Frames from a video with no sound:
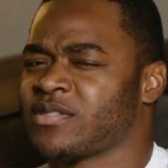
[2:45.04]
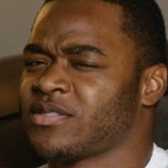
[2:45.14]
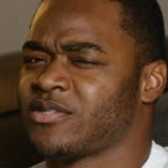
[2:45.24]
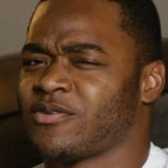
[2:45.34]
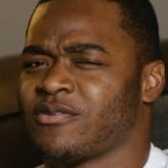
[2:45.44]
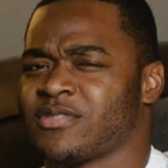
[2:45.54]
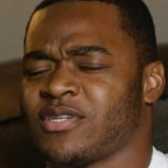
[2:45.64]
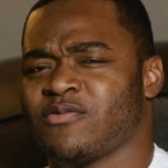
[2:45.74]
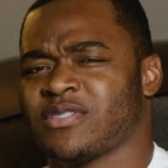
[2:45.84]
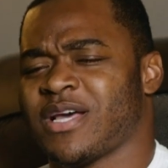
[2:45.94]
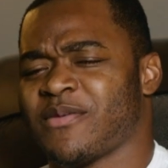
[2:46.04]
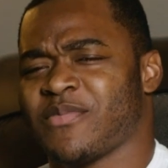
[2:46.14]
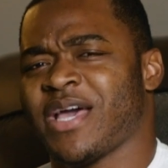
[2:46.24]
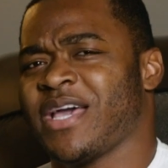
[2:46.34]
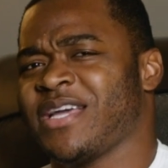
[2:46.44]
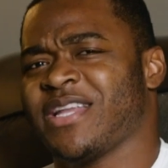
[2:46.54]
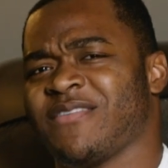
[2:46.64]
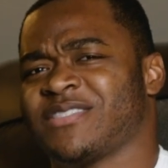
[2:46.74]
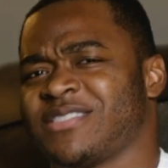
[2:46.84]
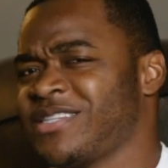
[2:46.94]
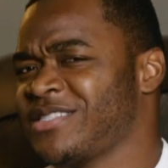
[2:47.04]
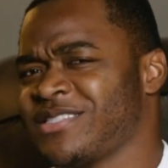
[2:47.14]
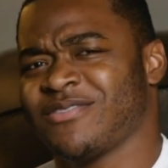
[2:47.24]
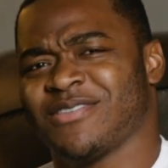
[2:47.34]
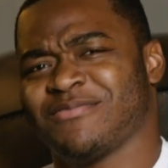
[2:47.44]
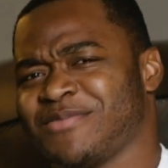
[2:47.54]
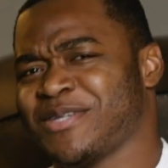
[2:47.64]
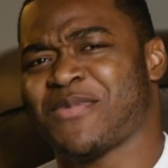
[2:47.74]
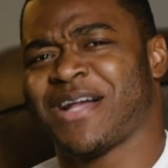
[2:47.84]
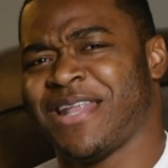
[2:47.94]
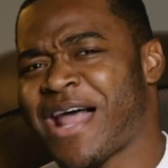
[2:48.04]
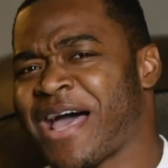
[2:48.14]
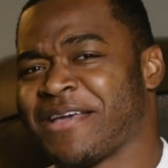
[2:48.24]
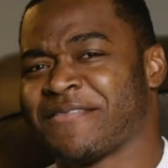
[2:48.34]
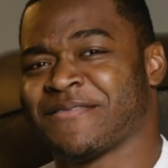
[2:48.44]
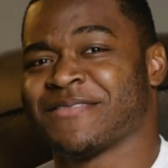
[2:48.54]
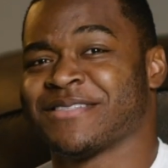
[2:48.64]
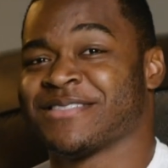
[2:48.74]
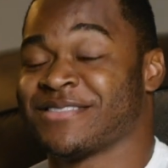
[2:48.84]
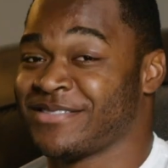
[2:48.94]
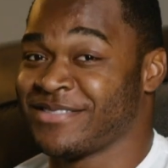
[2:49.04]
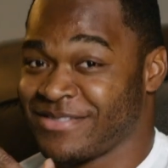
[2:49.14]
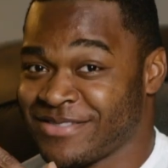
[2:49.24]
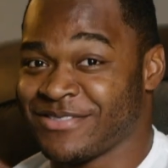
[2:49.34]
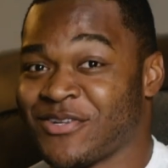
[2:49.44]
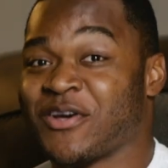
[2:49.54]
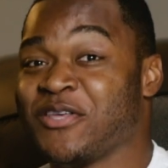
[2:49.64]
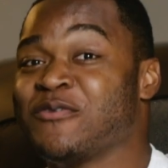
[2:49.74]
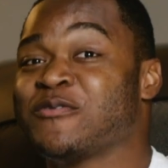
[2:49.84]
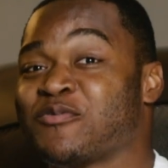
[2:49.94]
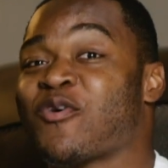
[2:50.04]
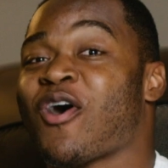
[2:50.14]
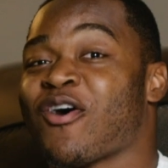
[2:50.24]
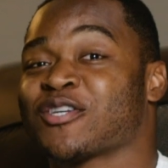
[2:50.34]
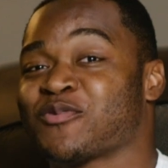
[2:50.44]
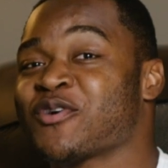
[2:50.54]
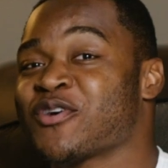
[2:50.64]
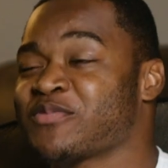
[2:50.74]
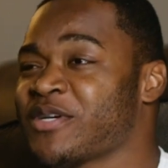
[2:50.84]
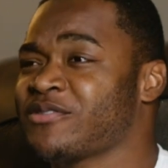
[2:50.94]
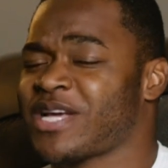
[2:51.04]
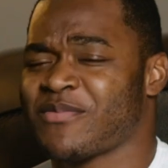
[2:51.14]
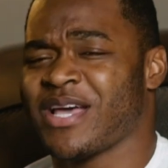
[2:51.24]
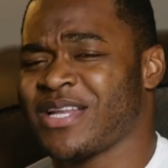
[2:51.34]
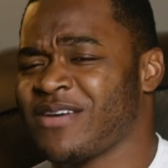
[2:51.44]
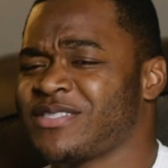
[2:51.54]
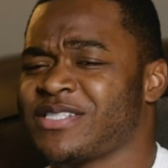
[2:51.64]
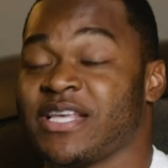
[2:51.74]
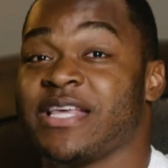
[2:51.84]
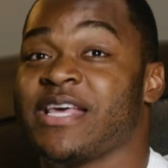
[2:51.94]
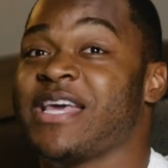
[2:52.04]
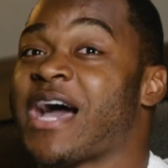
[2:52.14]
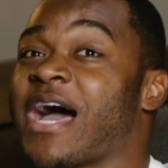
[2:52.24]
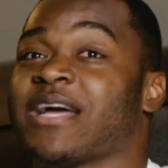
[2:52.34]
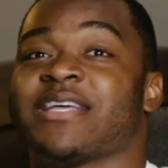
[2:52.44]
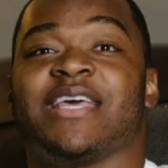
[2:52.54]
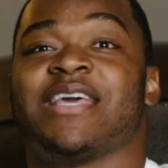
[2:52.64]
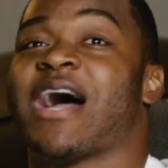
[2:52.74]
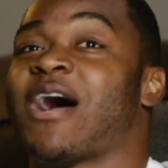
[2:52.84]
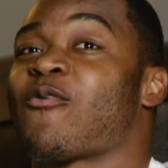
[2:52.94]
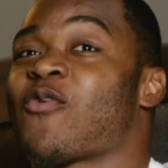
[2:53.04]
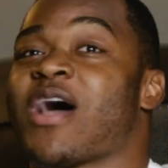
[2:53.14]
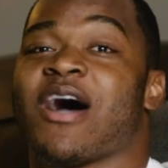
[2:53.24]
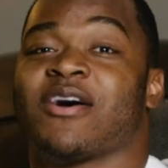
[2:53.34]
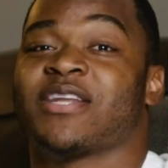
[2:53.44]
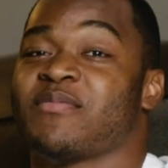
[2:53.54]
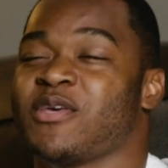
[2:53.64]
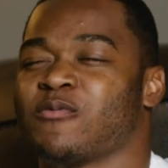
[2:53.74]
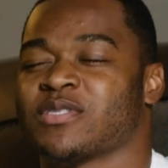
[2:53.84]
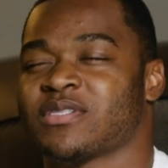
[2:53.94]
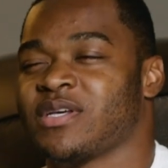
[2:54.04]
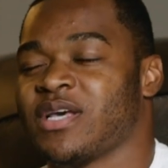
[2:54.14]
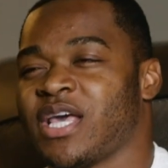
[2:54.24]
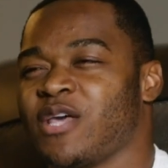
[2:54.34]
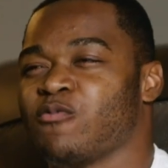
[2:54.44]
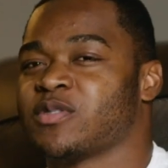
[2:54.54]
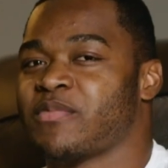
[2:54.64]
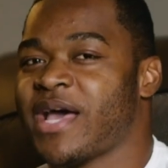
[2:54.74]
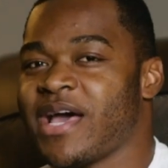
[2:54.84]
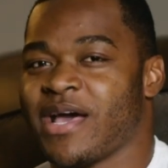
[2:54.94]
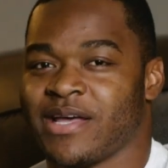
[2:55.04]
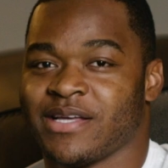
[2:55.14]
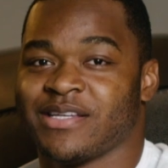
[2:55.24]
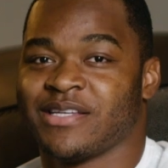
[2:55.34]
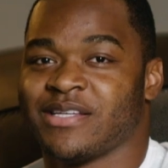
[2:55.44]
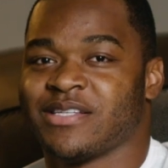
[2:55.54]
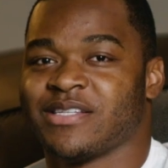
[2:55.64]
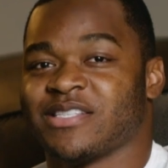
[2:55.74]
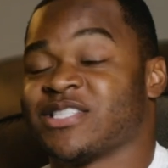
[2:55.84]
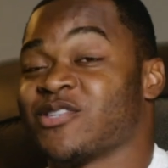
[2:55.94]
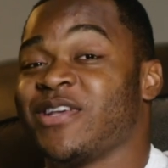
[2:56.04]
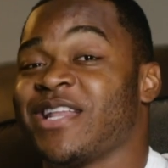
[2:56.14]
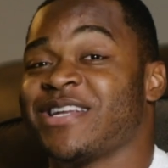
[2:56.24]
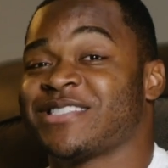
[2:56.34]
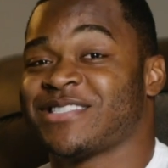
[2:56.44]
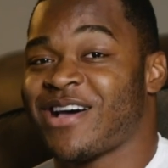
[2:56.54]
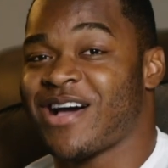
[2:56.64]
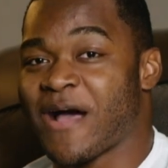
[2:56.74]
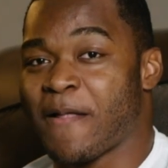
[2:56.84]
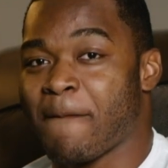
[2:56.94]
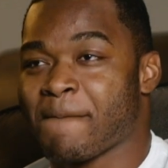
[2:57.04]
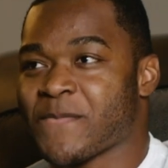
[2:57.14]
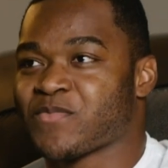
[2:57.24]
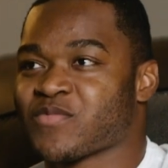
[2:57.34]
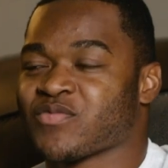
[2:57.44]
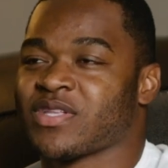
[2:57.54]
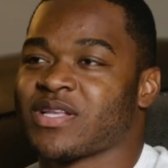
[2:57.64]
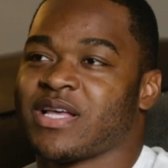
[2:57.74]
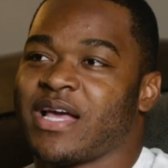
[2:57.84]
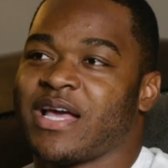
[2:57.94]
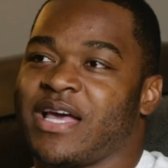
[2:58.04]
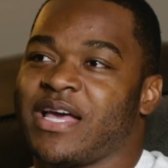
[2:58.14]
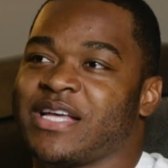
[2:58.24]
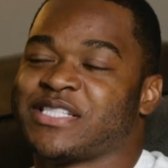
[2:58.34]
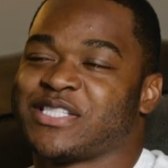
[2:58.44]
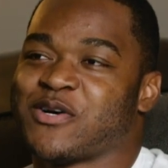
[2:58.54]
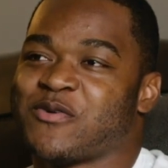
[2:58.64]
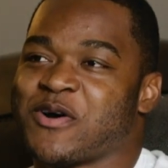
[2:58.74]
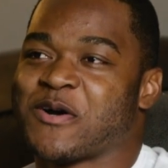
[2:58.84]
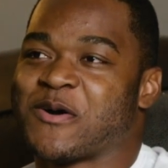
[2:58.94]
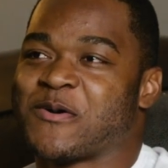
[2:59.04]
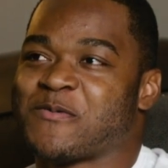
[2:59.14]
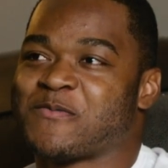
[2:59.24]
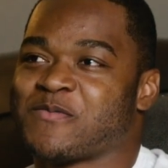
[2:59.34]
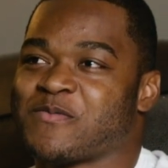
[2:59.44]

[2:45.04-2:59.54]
So Coach Zoe was like, man, I ain't never snitched on in my life. You know, he used more harsh words, but he was like, man, I ain't never snitched. He got riled up. He was mad. So he let it slide. And so,